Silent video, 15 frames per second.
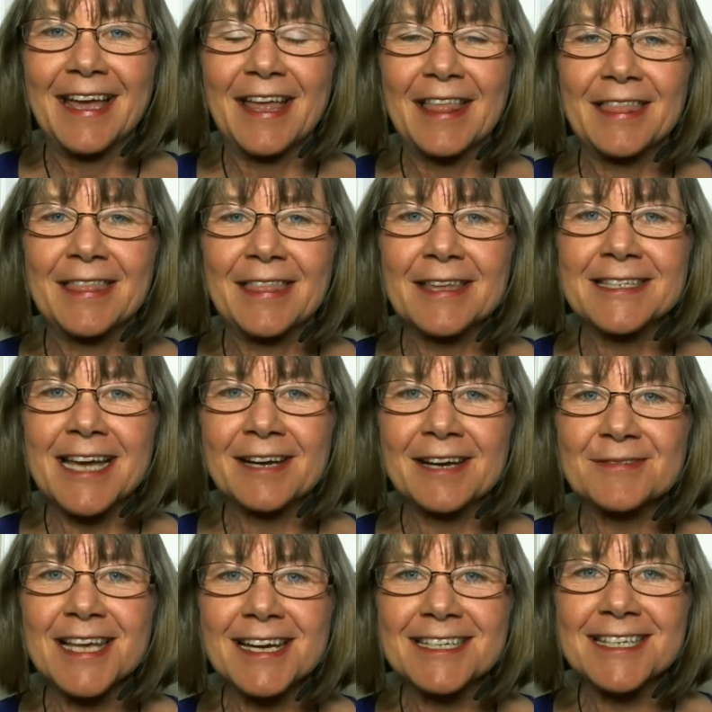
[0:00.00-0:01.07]
The
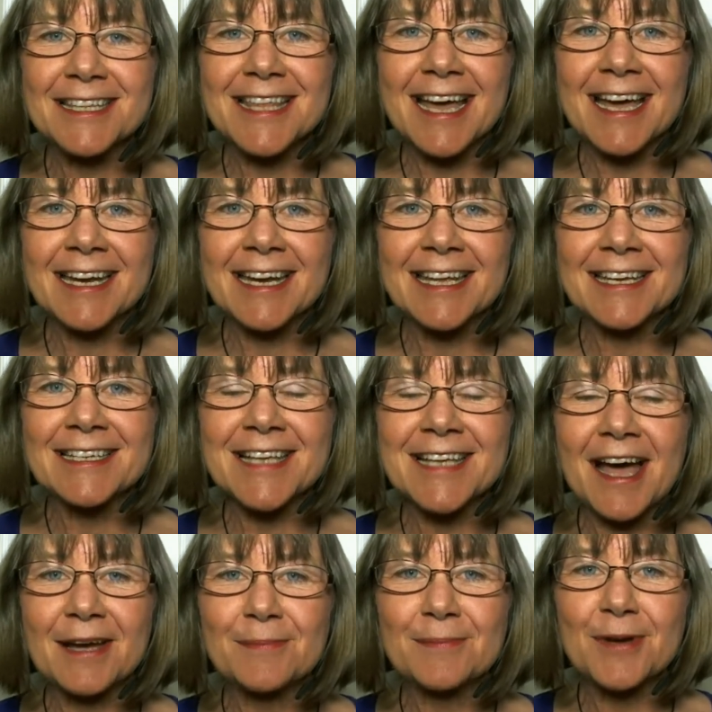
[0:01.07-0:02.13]
downside to that is
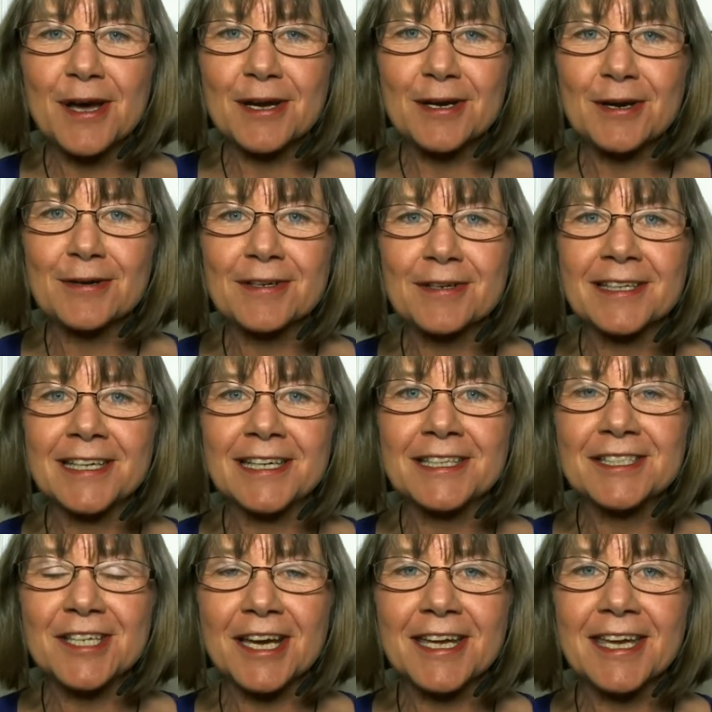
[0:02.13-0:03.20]
I'm not currently
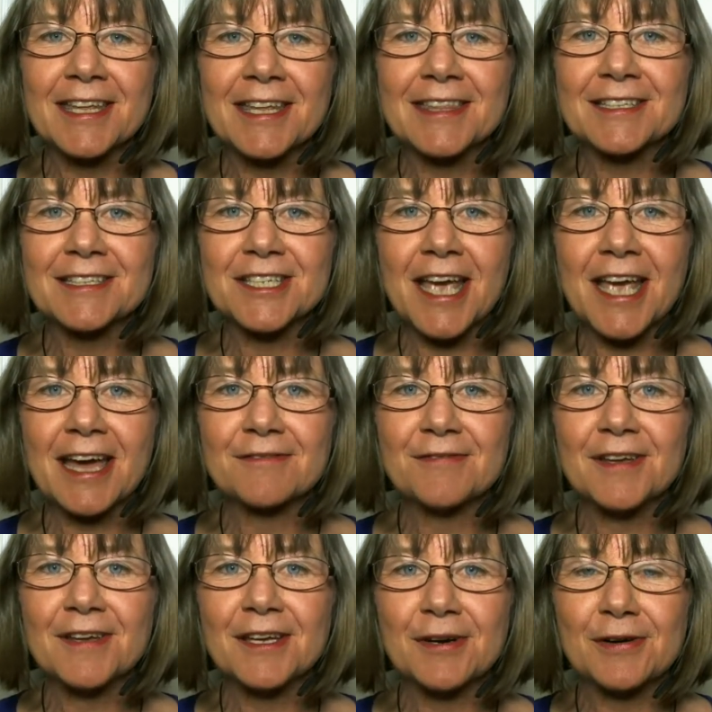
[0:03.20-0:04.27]
checking the chat
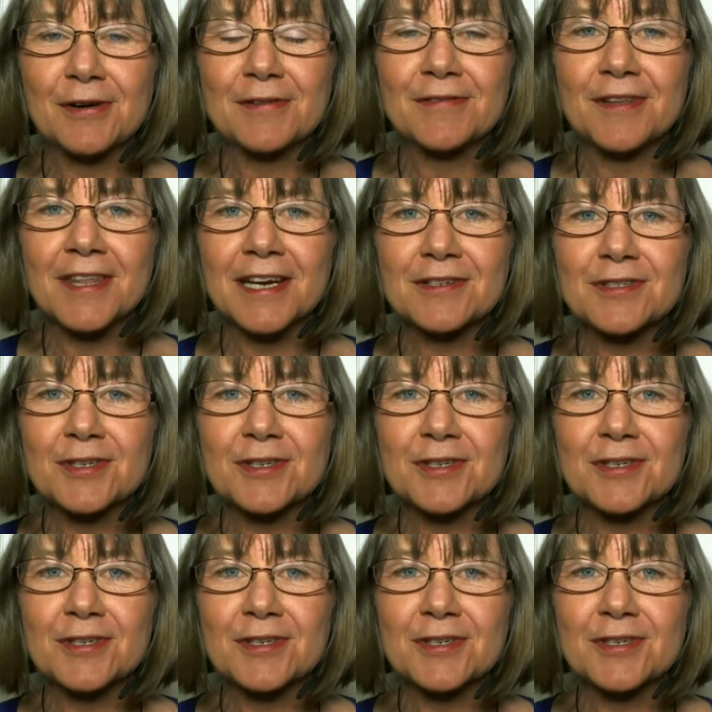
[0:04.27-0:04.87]
feed over there,